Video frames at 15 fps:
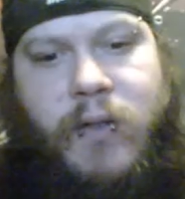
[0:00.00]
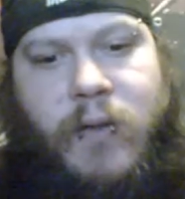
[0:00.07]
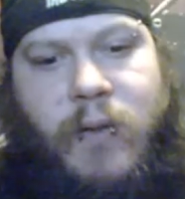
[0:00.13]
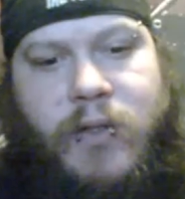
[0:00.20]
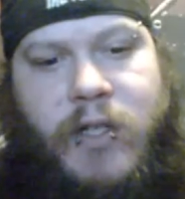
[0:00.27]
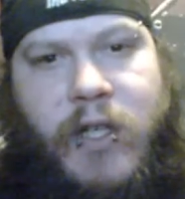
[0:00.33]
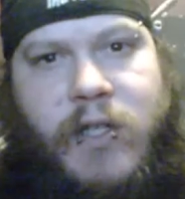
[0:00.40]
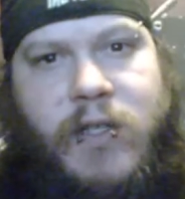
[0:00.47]
I
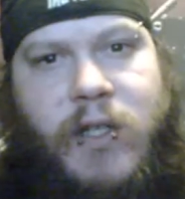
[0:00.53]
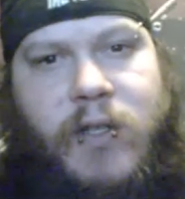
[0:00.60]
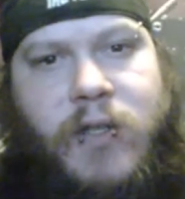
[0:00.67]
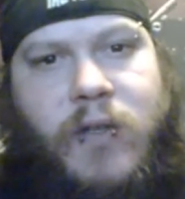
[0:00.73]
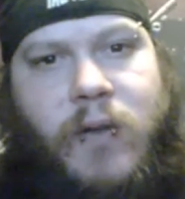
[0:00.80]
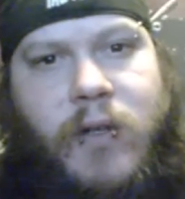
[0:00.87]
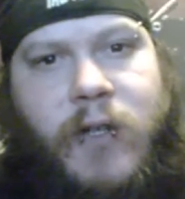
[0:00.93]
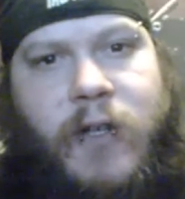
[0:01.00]
told you guys
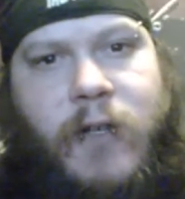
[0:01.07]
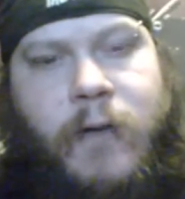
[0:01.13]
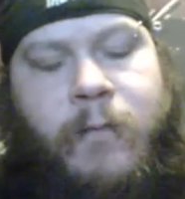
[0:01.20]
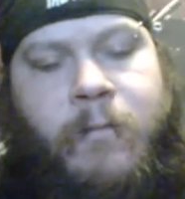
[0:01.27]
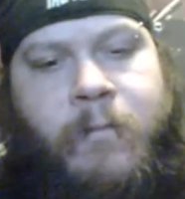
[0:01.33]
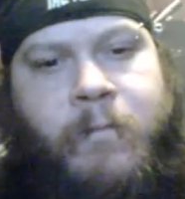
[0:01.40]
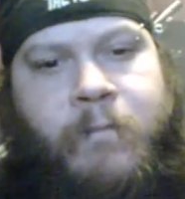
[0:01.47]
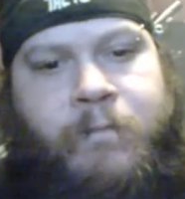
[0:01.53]
I'd show you.
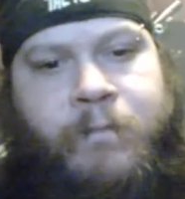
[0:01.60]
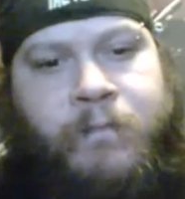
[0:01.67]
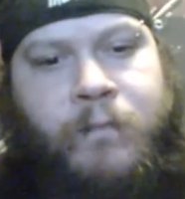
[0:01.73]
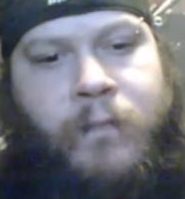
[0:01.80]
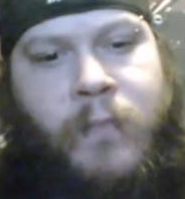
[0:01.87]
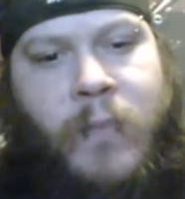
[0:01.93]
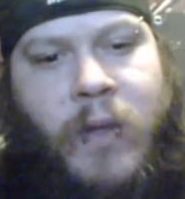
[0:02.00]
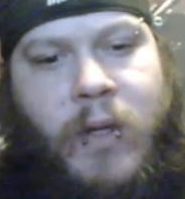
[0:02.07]

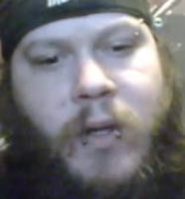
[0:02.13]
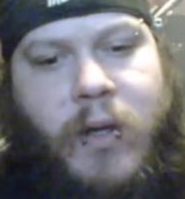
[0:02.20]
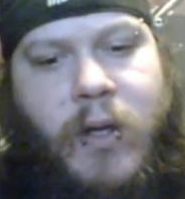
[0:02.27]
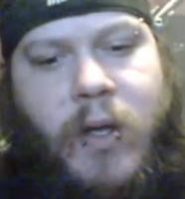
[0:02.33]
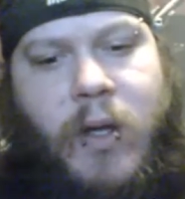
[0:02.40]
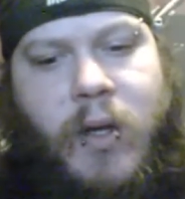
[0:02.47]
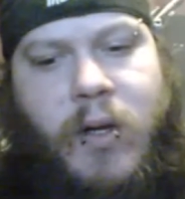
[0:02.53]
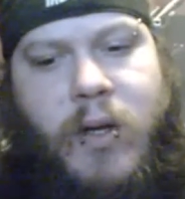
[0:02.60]

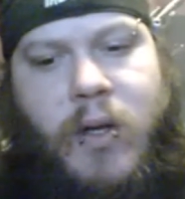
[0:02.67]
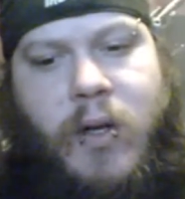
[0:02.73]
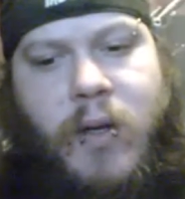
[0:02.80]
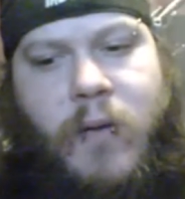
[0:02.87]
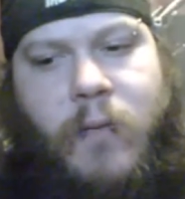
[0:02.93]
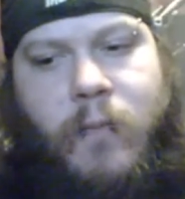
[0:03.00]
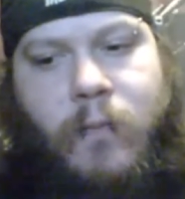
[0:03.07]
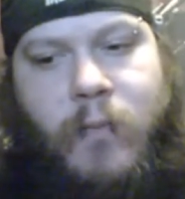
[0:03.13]
And,
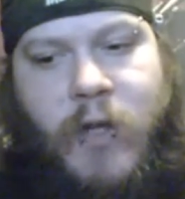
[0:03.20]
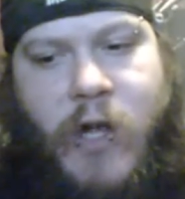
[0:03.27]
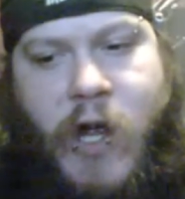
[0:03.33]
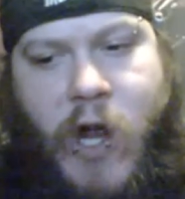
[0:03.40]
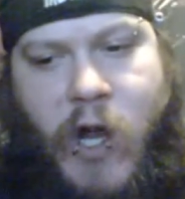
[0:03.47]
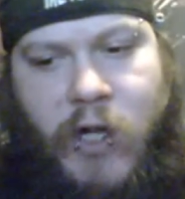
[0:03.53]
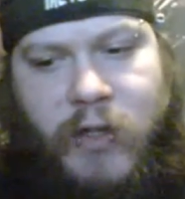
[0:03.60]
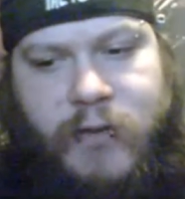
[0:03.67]

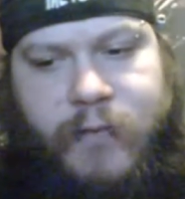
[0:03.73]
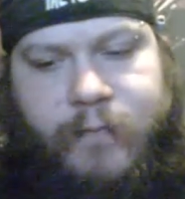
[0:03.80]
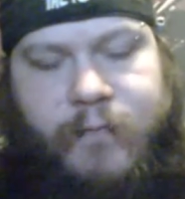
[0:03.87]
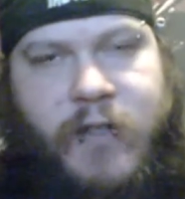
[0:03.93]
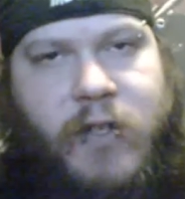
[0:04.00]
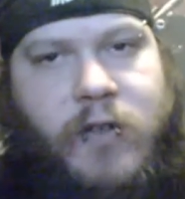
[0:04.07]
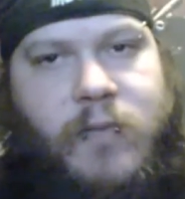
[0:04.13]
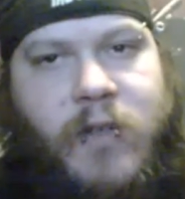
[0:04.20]

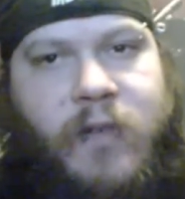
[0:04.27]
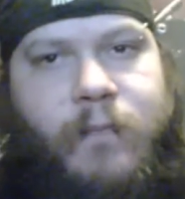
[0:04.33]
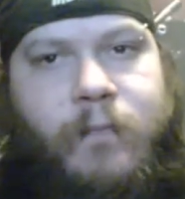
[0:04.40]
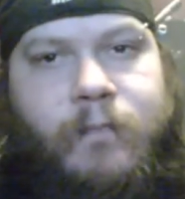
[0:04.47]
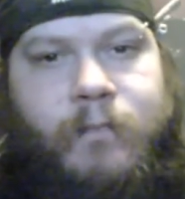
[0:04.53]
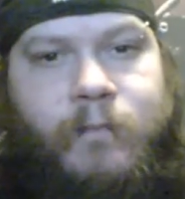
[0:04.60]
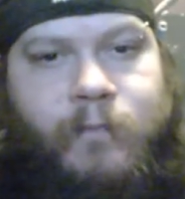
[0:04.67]
excuse me.